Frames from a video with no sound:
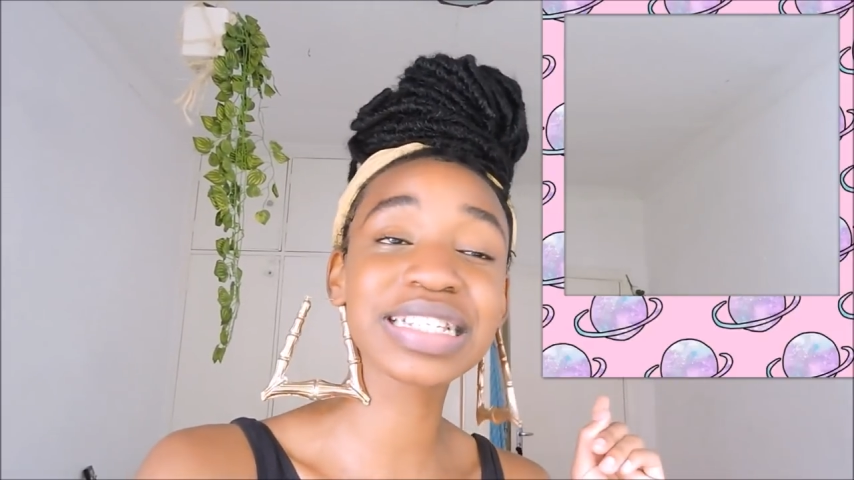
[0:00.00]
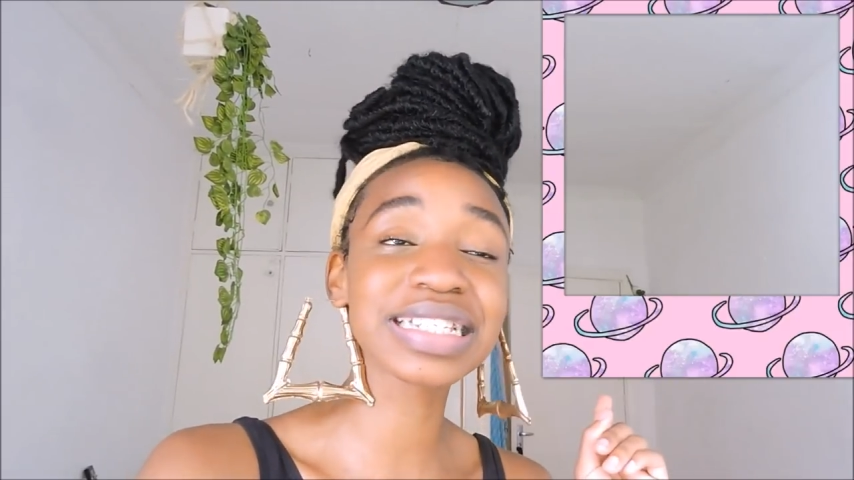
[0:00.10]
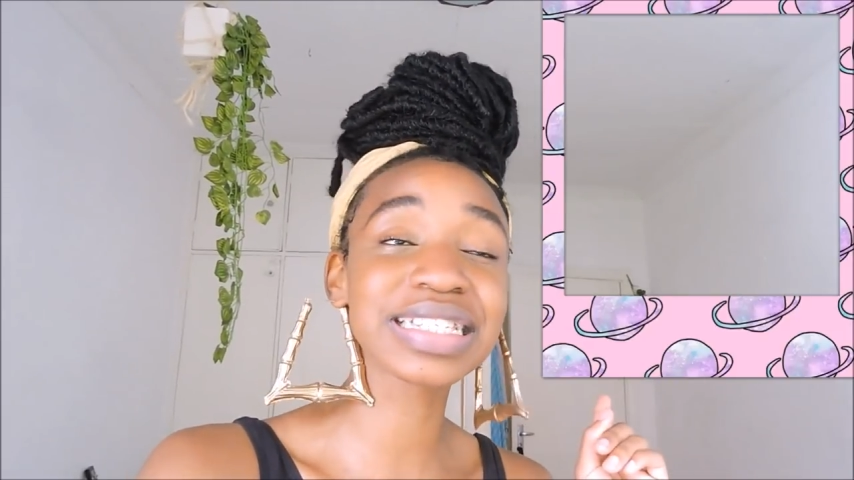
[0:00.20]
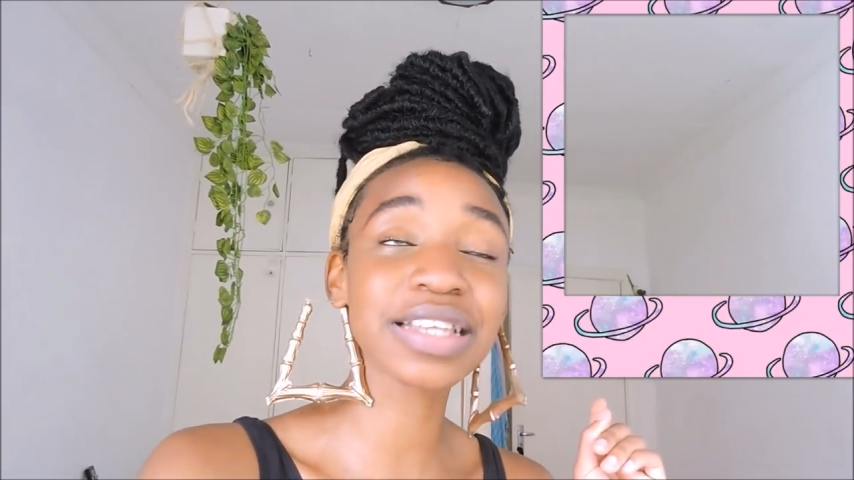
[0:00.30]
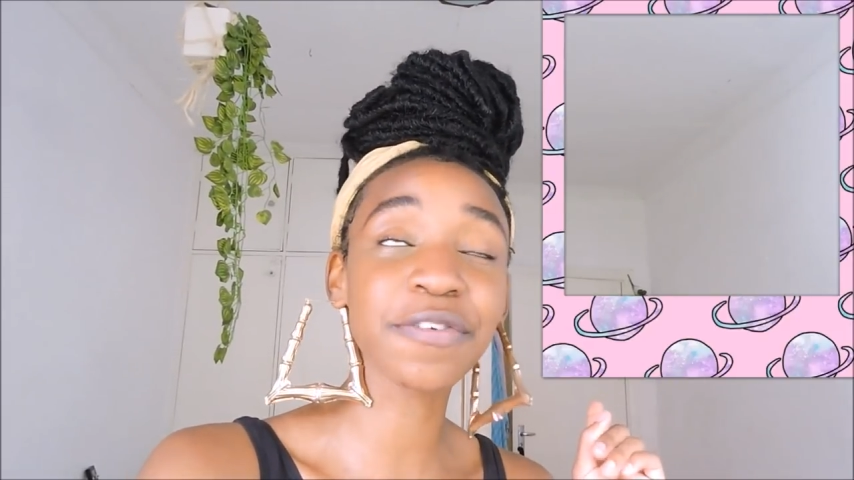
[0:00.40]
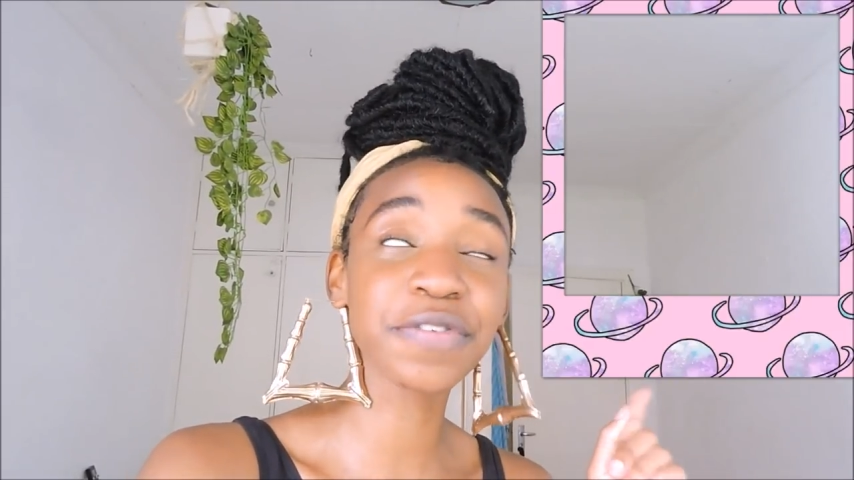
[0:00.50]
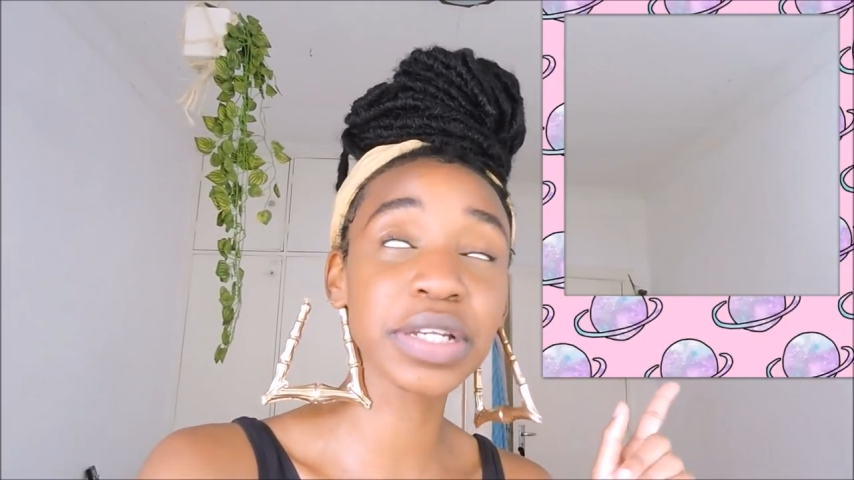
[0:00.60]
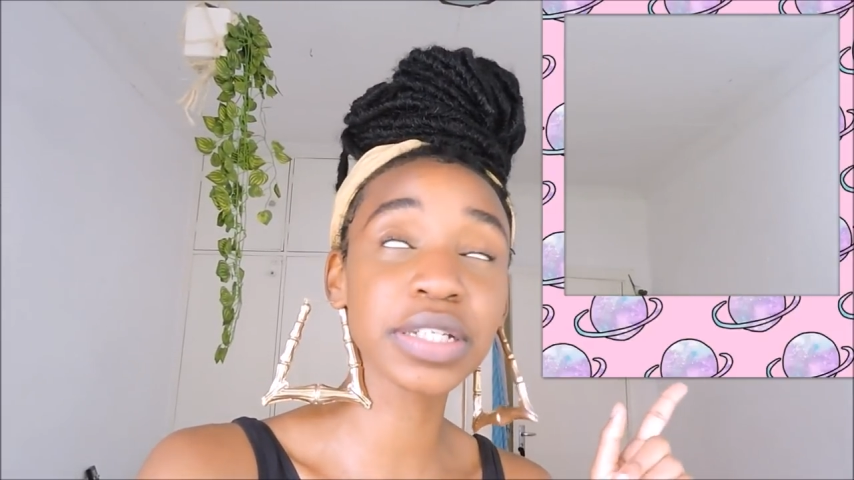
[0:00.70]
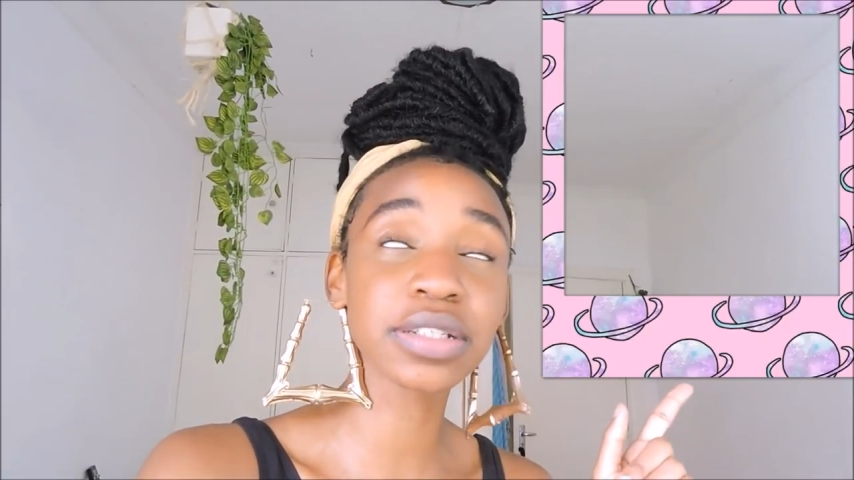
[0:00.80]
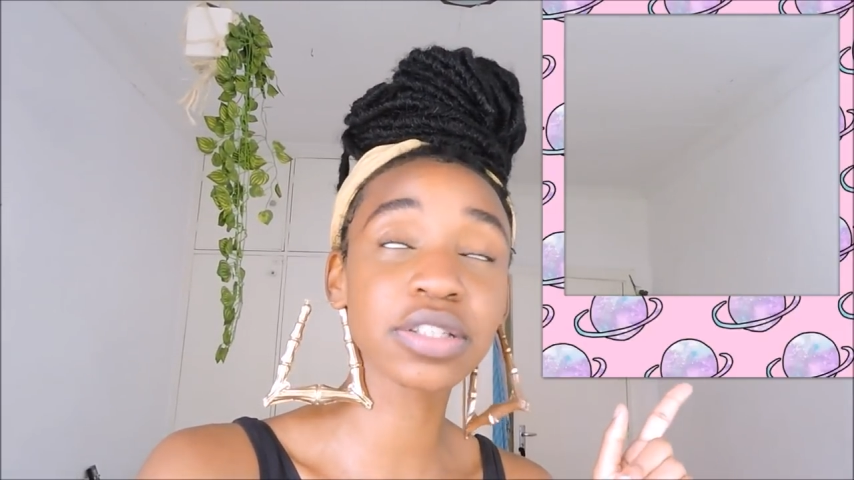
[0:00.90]
is
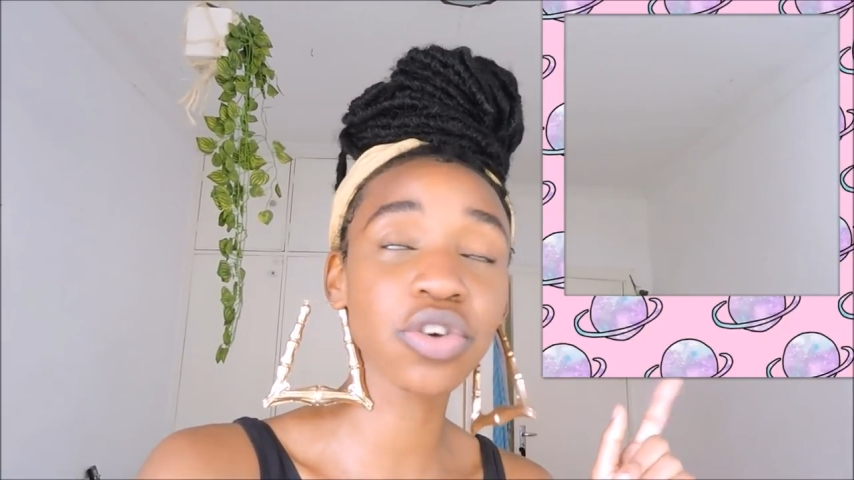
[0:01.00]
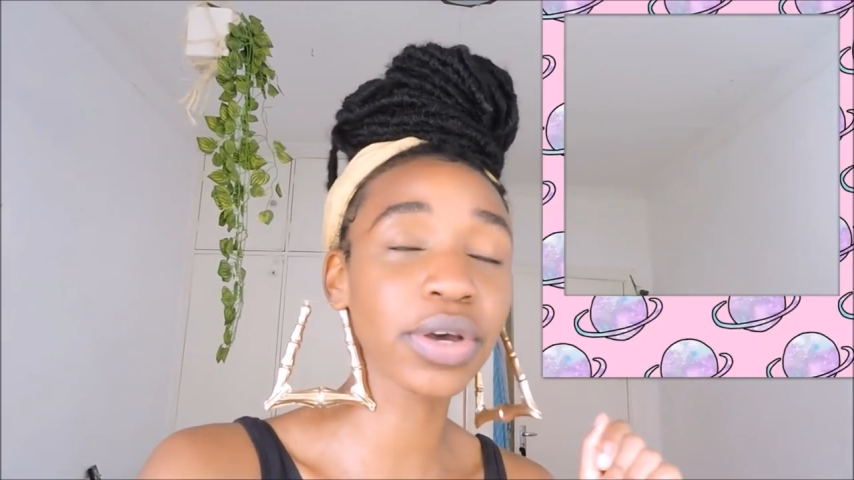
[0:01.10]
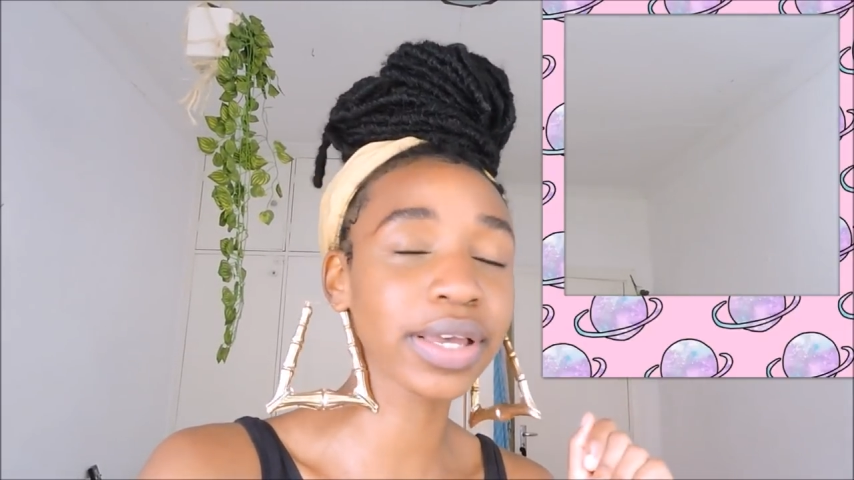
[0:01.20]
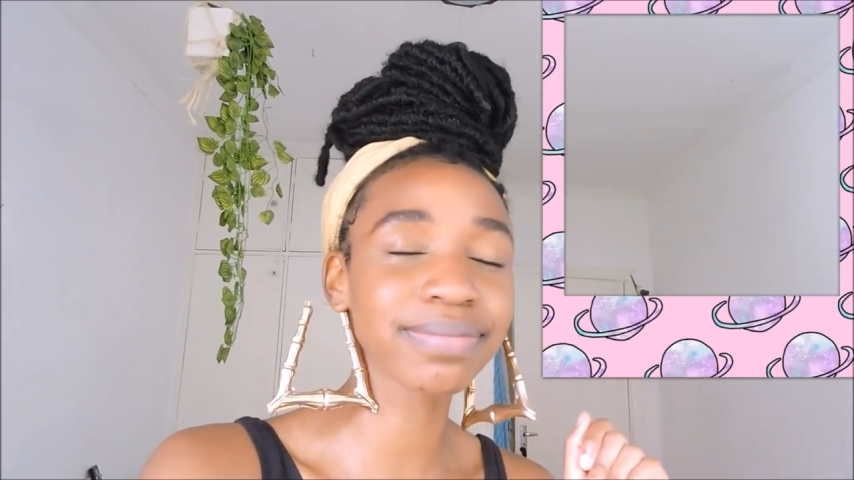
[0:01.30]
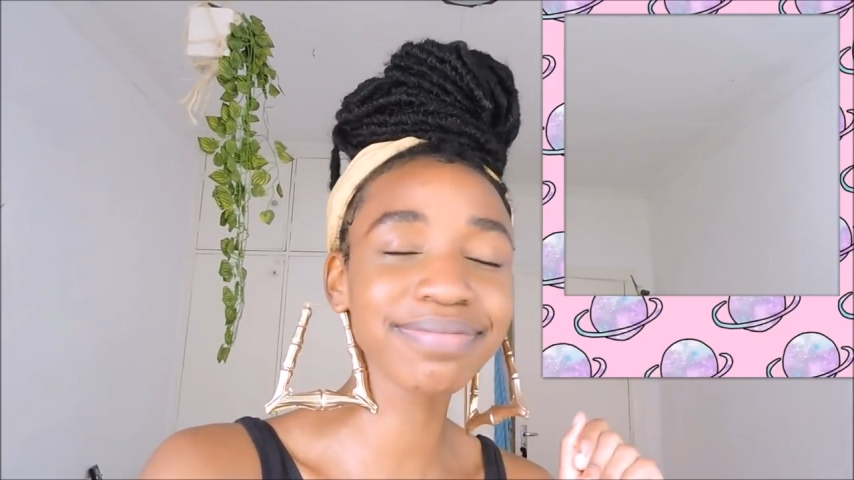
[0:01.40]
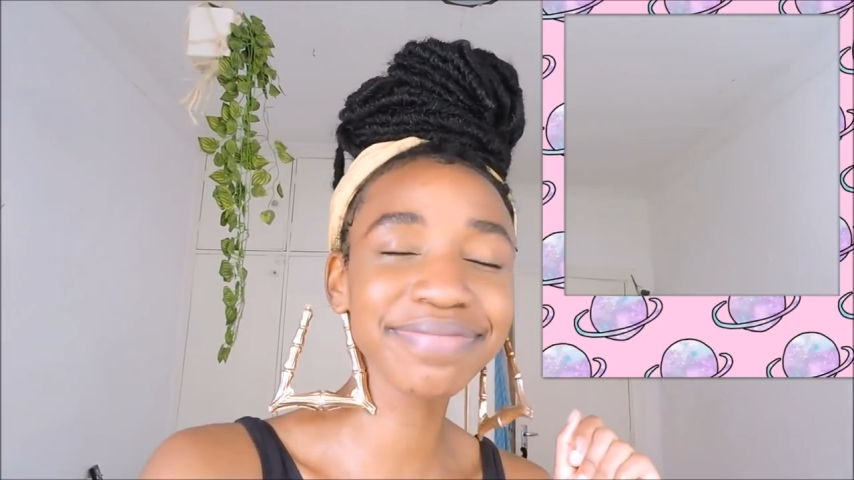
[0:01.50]
finish, okay,